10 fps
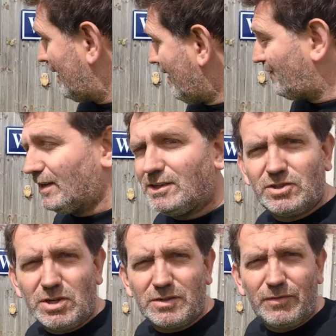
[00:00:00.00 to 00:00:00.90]
Everything
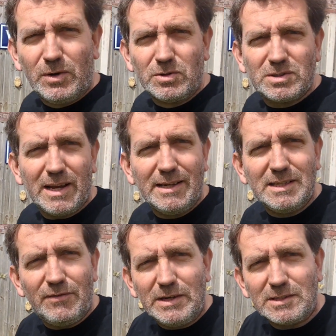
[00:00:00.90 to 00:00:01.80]
just feels
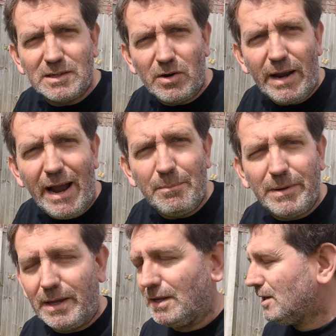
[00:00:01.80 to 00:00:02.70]
as if it's so
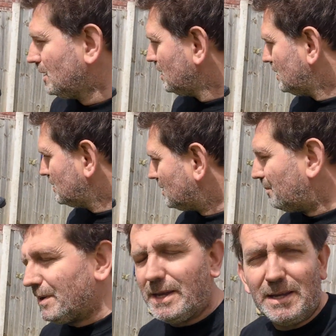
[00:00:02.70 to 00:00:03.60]
happy to
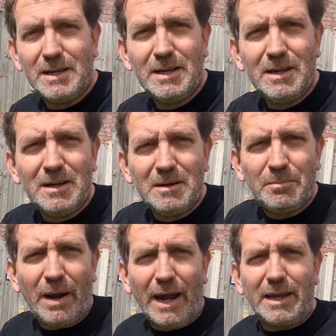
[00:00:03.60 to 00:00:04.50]
be
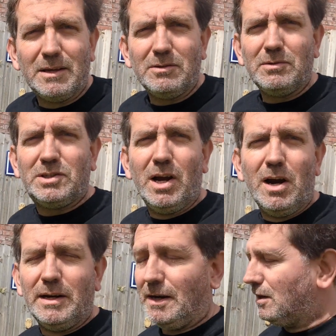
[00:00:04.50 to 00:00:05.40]
back
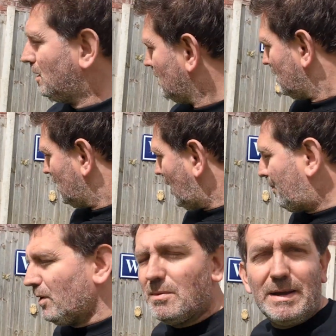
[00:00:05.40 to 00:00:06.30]
turning. I
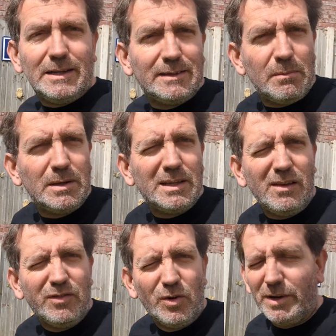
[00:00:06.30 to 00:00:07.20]
put a bit of
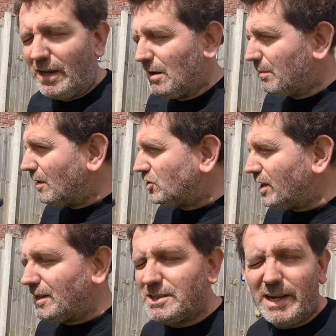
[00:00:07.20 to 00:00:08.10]
WD-40, a bit of
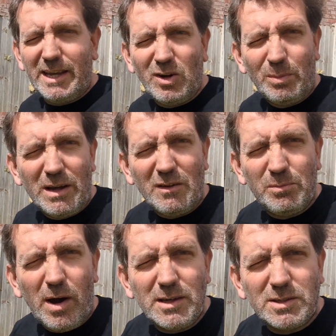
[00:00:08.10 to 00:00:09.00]
GT, a bit of
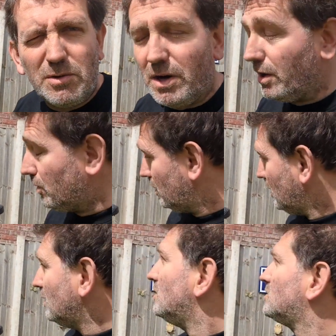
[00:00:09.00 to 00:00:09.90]
bicycle oil,
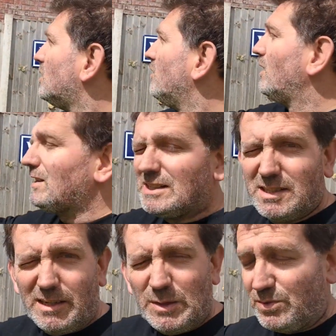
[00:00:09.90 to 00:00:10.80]
sorry about that
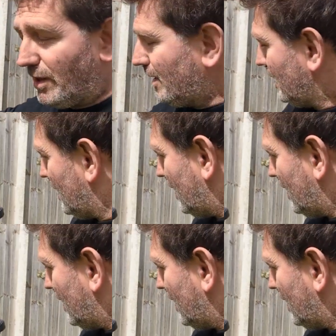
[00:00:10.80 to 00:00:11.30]
sun is bright,